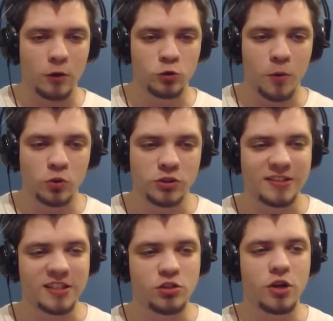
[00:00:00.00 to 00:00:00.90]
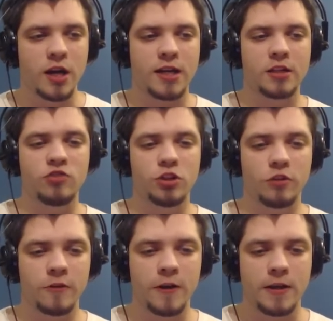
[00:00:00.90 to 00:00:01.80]
outposts that you gotta get rid
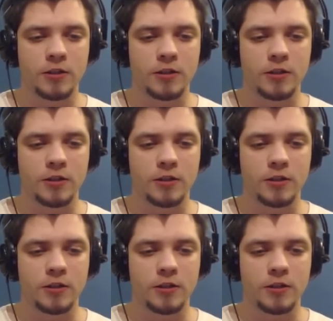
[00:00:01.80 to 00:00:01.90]
of.